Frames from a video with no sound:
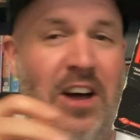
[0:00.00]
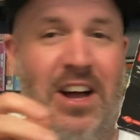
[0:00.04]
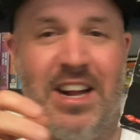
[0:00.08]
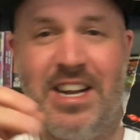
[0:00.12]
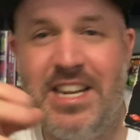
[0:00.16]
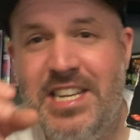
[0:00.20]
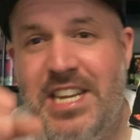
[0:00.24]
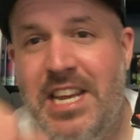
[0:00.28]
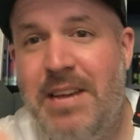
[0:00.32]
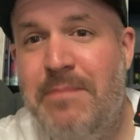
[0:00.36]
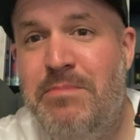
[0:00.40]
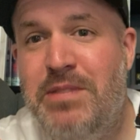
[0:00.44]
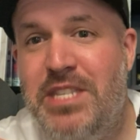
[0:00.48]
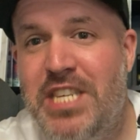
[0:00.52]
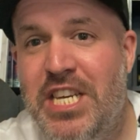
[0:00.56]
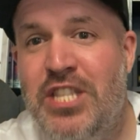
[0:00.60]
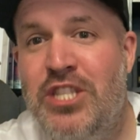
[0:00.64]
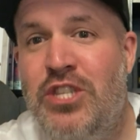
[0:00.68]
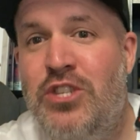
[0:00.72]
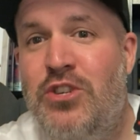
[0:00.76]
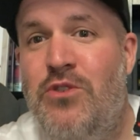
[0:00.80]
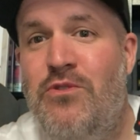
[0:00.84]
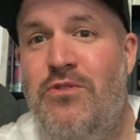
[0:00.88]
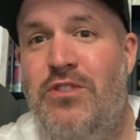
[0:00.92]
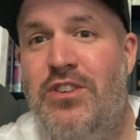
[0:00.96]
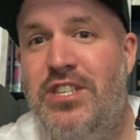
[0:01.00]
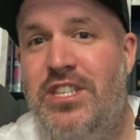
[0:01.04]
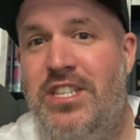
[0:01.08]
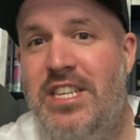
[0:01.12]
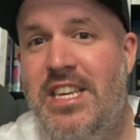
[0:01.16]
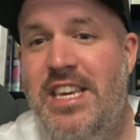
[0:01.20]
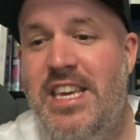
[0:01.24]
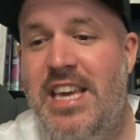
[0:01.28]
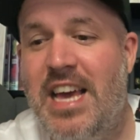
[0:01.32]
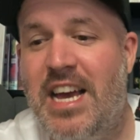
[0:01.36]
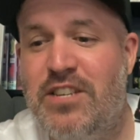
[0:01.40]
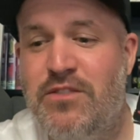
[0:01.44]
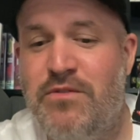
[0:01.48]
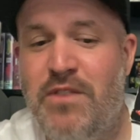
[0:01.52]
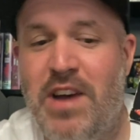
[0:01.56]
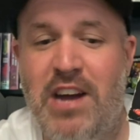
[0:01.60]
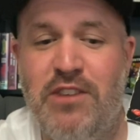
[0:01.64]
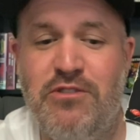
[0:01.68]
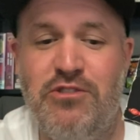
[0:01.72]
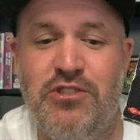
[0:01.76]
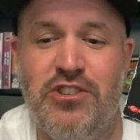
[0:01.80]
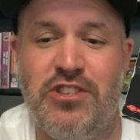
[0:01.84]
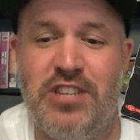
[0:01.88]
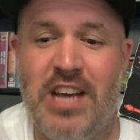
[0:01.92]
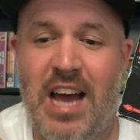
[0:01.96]
dipped into the CEX
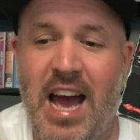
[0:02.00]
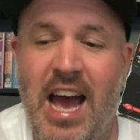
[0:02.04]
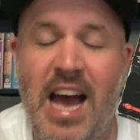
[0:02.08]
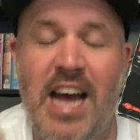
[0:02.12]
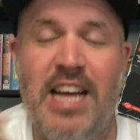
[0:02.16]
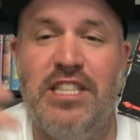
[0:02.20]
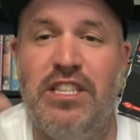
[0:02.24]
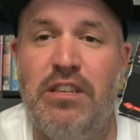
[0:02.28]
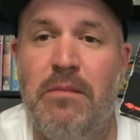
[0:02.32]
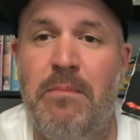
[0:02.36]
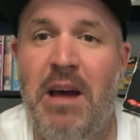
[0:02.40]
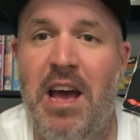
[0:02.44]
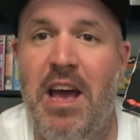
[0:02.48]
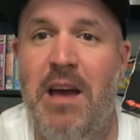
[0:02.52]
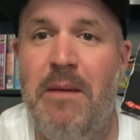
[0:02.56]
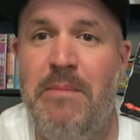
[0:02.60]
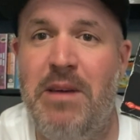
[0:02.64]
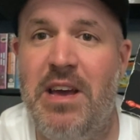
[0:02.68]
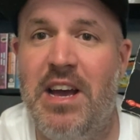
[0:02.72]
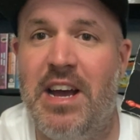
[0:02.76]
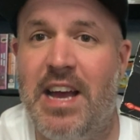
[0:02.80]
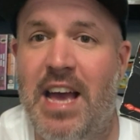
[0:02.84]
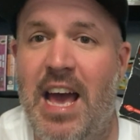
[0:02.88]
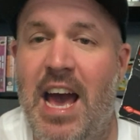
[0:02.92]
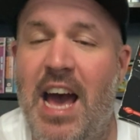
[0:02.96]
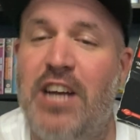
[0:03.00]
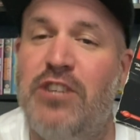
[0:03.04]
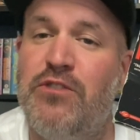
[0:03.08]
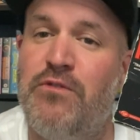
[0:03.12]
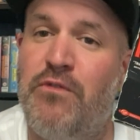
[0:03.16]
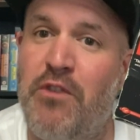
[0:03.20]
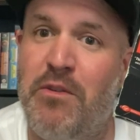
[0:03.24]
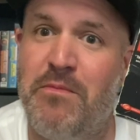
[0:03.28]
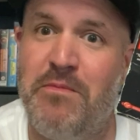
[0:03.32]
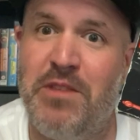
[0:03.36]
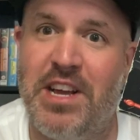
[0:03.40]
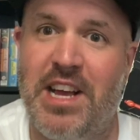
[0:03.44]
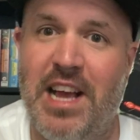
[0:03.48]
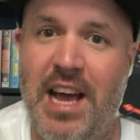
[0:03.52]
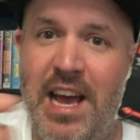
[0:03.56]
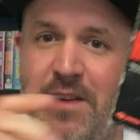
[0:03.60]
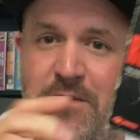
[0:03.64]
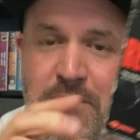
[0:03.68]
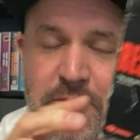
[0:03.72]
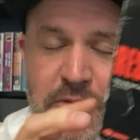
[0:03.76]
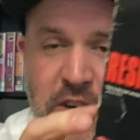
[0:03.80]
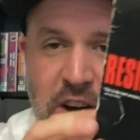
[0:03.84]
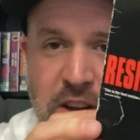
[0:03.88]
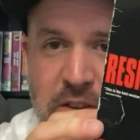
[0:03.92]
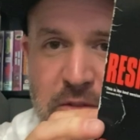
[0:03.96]
vouchers, I had to pay a bit of cash from the game
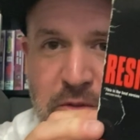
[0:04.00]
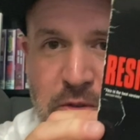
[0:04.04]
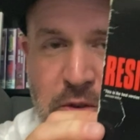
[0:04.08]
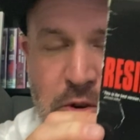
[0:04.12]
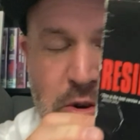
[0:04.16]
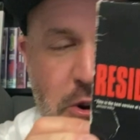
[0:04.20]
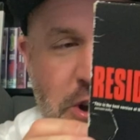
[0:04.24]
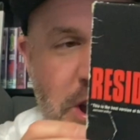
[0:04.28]
fund for